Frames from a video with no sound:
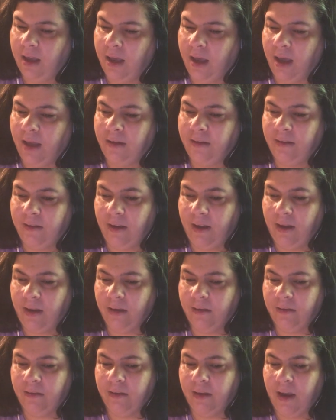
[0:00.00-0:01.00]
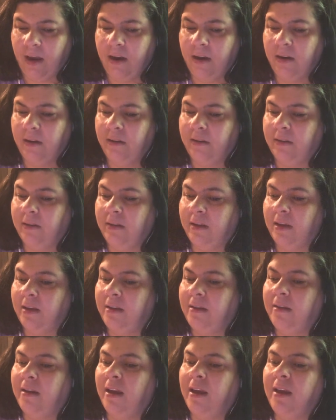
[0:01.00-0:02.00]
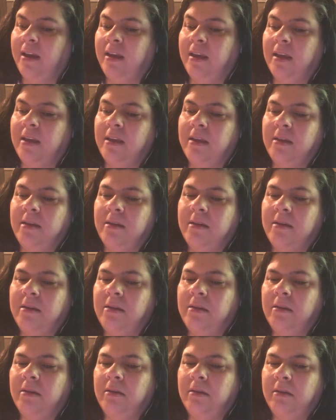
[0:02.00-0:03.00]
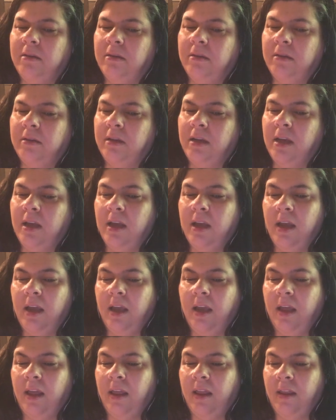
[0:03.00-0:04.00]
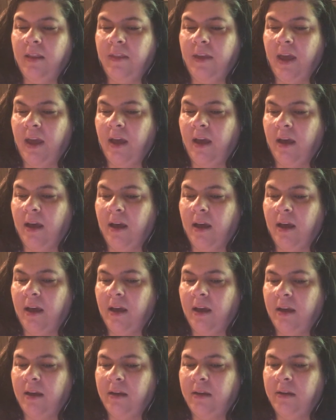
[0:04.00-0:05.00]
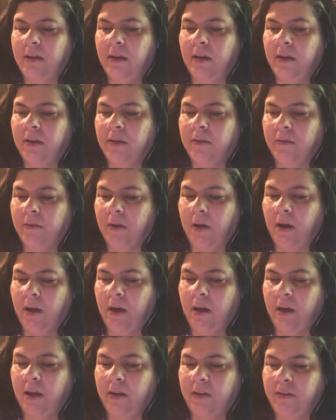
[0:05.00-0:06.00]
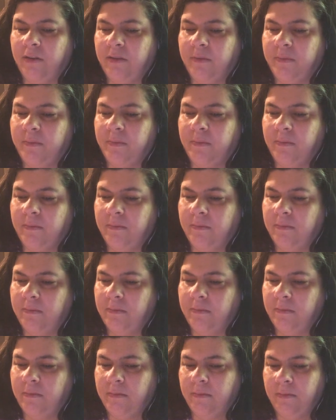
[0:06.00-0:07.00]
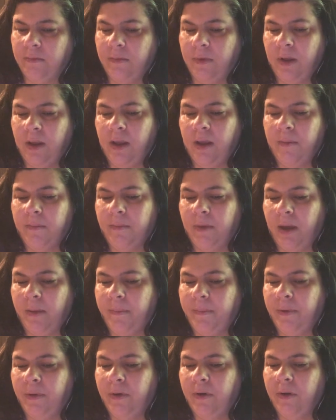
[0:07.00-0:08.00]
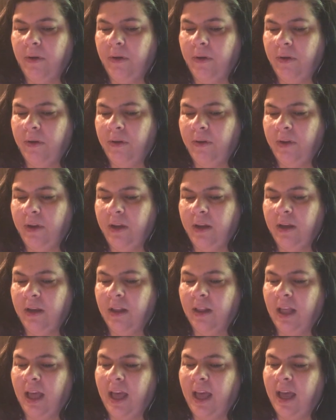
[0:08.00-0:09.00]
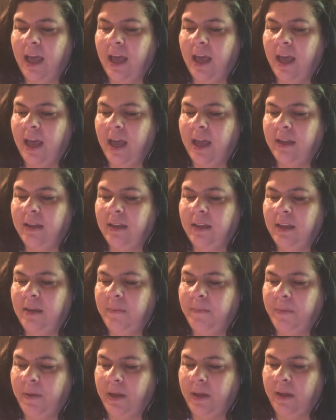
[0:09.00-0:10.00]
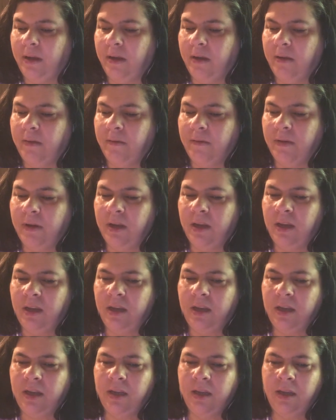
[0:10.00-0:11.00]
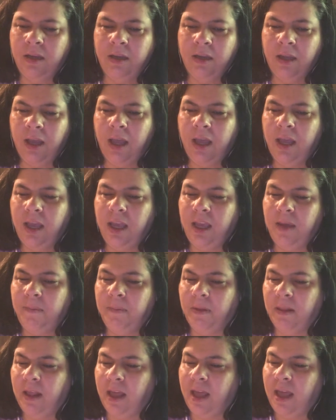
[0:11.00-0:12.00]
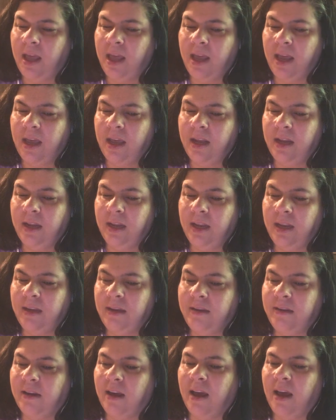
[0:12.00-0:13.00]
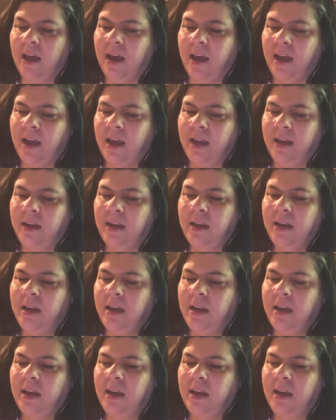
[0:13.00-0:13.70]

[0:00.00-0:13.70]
I say, scarce can take in that on a cross my burden gladly bearing, he bled and died